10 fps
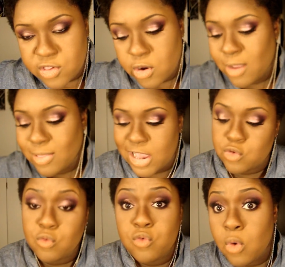A jar
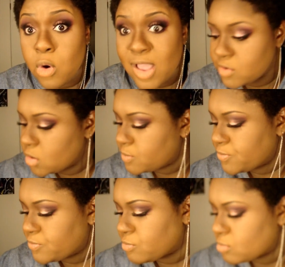lasts you forever.
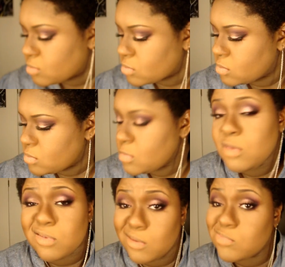I'm
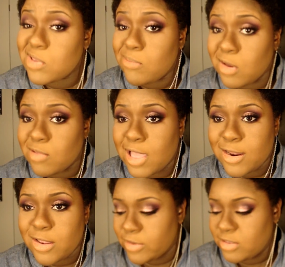tapping off a
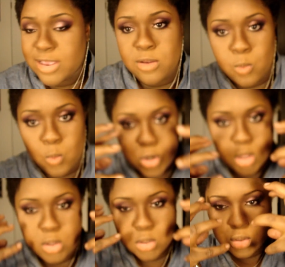lot of it because I don't
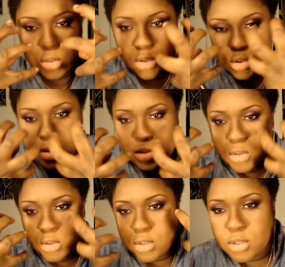want
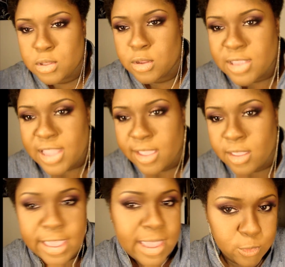to look like
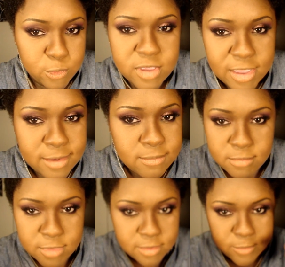a Campbell's kid,
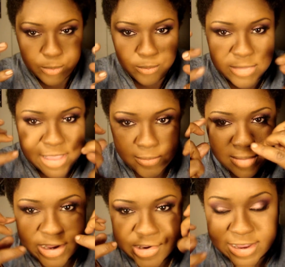you know, a lot of
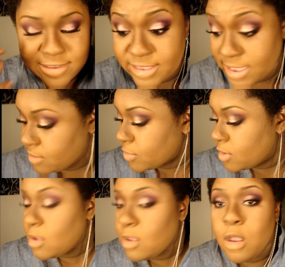blush like Santa.
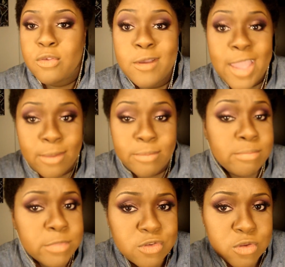So yeah,
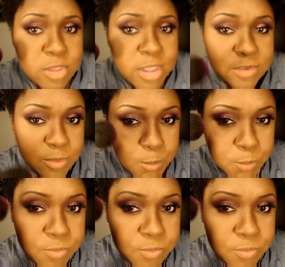let's do this.